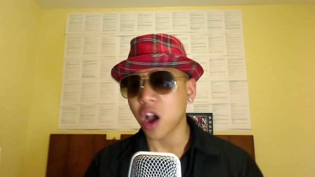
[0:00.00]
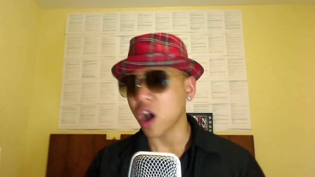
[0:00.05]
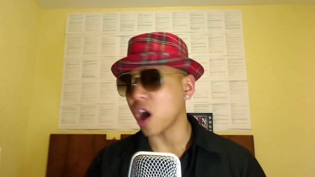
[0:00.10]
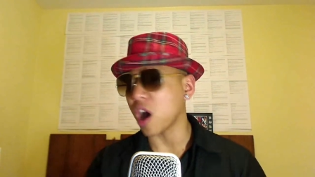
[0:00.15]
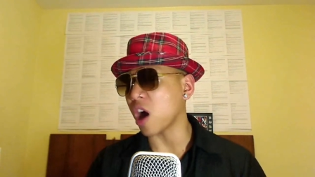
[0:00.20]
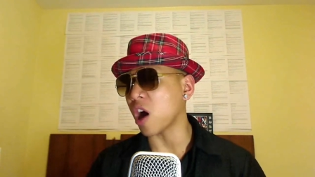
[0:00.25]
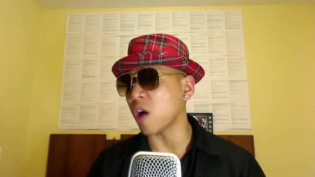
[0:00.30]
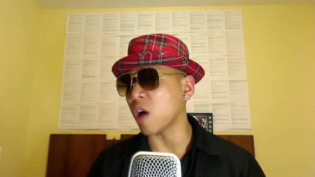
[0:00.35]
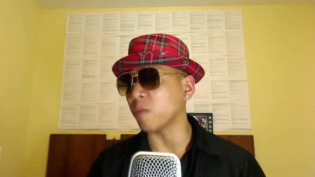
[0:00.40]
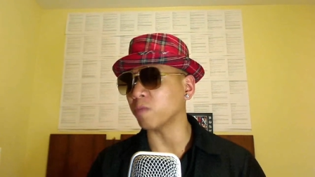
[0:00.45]

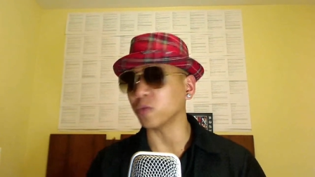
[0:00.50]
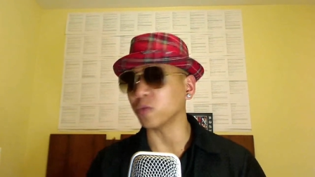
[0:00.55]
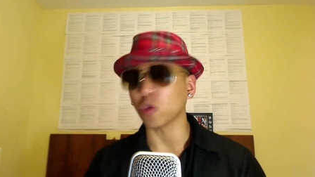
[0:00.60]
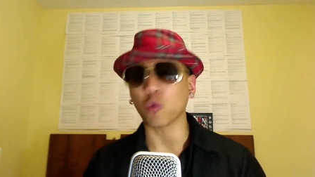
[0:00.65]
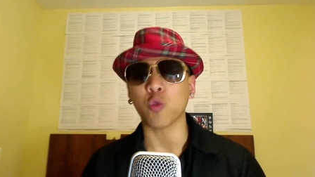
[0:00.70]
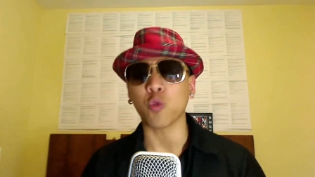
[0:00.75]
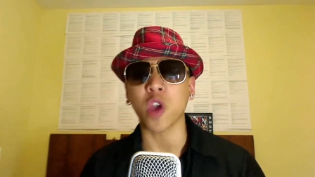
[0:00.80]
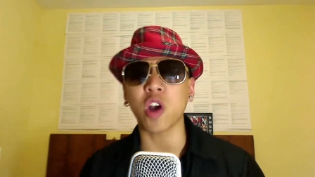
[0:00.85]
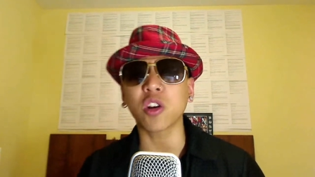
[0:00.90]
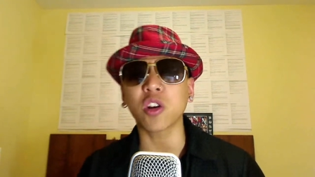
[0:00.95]
um,
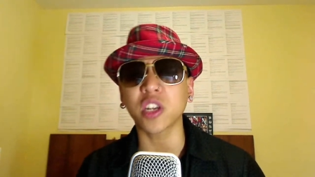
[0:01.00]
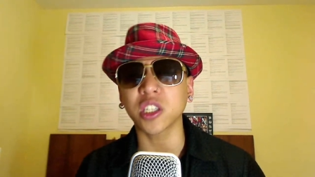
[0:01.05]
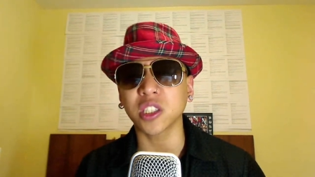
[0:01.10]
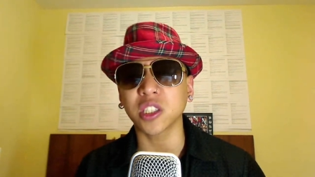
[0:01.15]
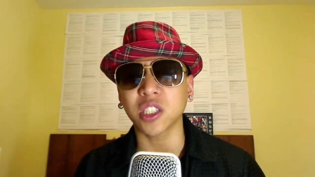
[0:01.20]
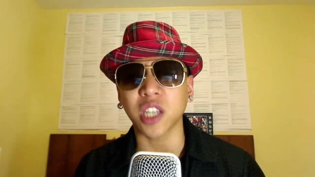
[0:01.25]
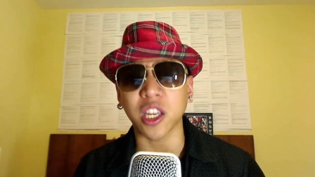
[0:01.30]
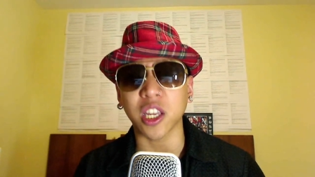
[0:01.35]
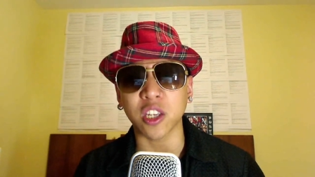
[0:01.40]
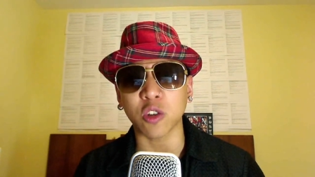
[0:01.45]
will
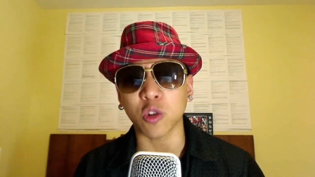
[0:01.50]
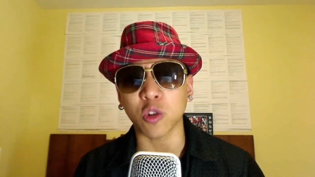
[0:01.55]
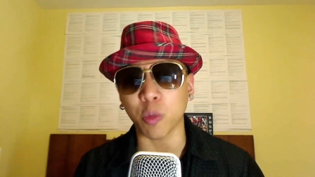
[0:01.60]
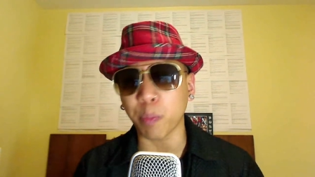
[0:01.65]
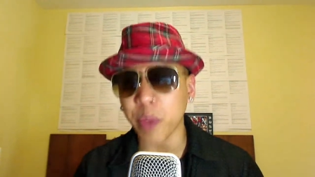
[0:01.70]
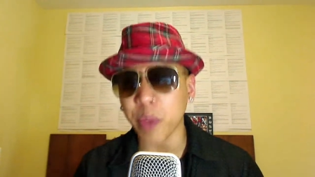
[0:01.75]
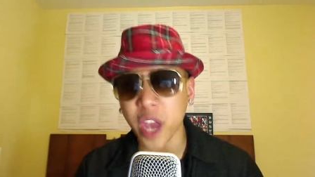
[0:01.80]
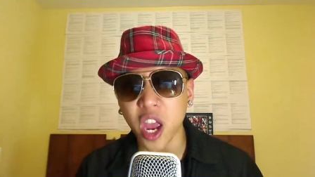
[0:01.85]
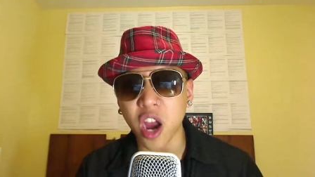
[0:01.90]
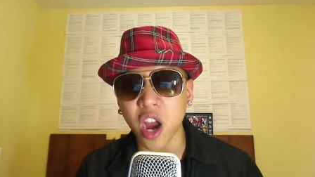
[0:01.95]
continue to
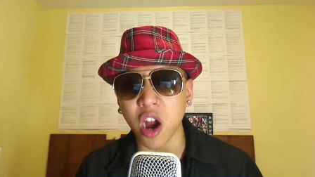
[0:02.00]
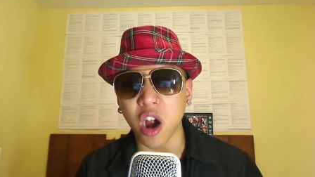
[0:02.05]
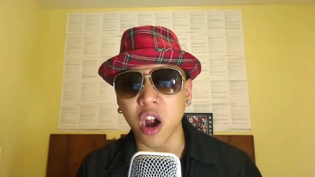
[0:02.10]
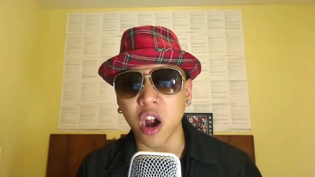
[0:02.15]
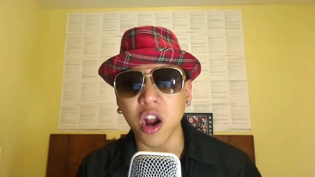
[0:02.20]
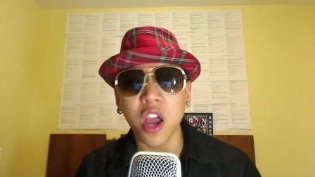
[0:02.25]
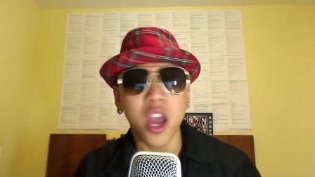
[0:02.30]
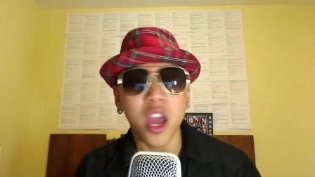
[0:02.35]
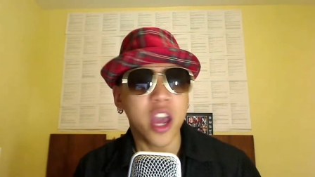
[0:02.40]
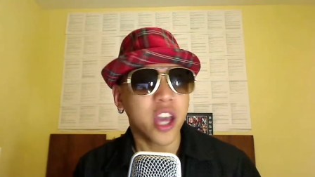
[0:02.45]
be
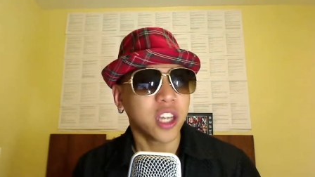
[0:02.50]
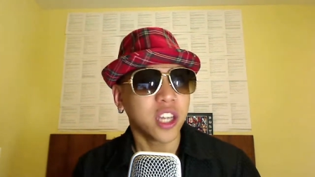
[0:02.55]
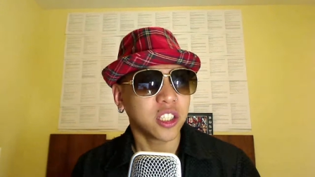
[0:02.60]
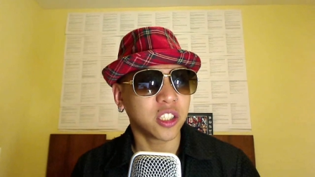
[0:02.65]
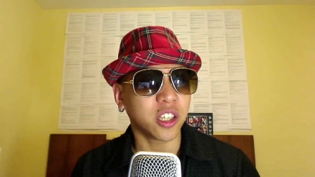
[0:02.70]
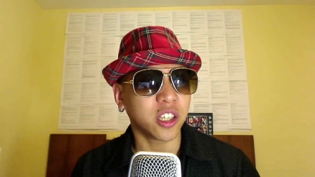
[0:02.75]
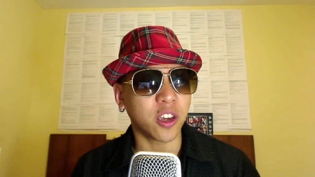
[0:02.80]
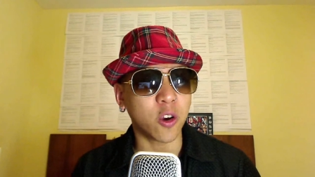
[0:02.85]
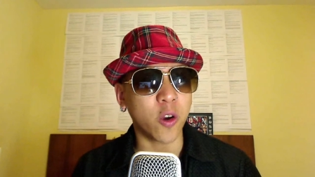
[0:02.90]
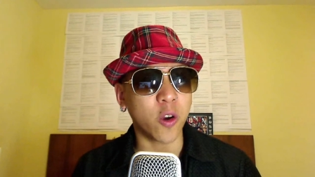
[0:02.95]
here
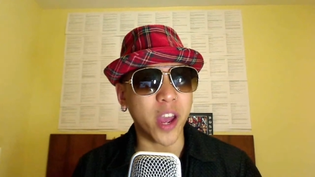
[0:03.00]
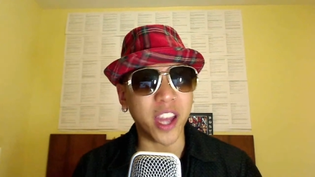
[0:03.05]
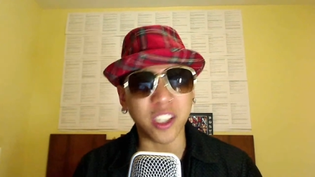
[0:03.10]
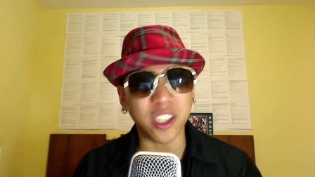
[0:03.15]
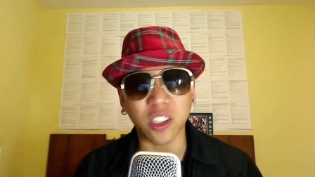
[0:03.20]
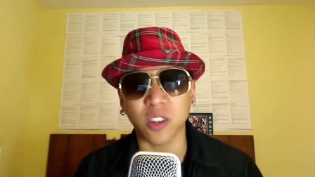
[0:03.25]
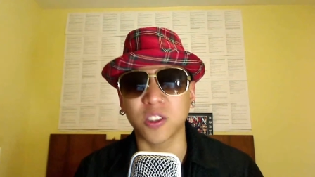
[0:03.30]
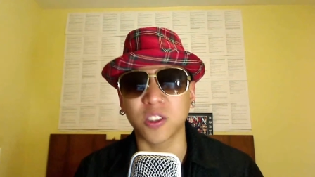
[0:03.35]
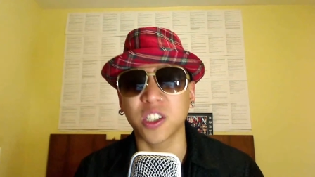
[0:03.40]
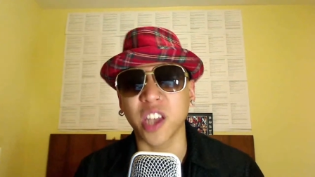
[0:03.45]
to
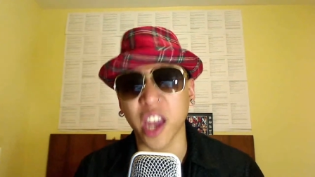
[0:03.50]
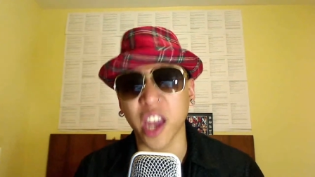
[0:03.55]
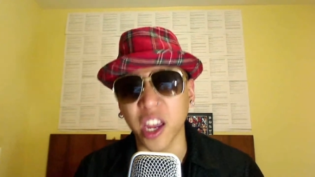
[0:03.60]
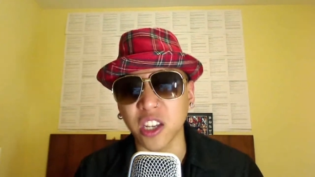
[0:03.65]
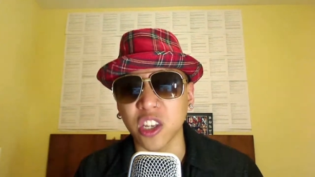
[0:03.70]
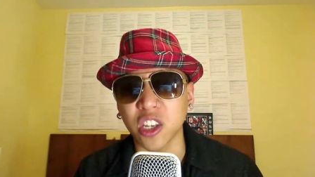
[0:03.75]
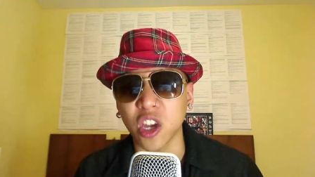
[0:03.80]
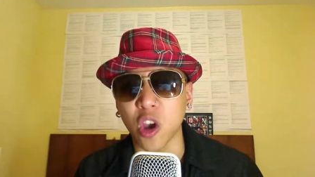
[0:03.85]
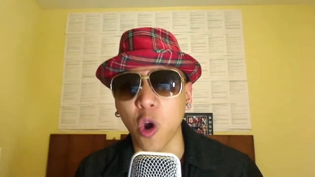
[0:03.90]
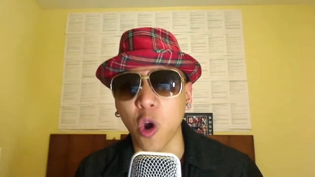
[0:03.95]

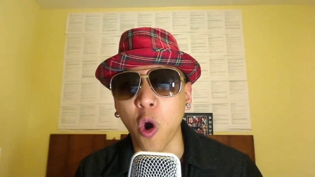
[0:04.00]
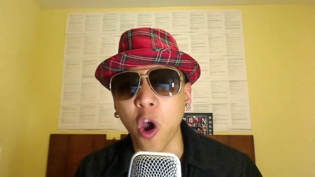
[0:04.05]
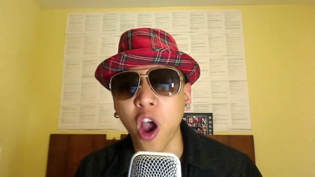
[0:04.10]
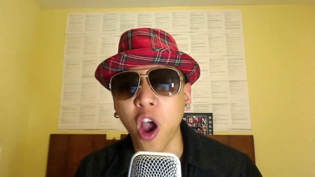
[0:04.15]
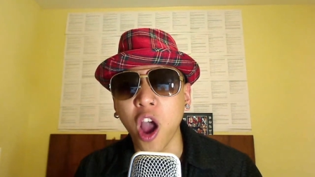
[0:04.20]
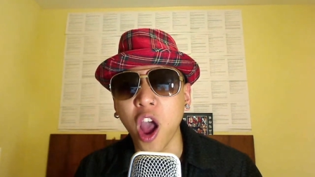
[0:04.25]
entertain you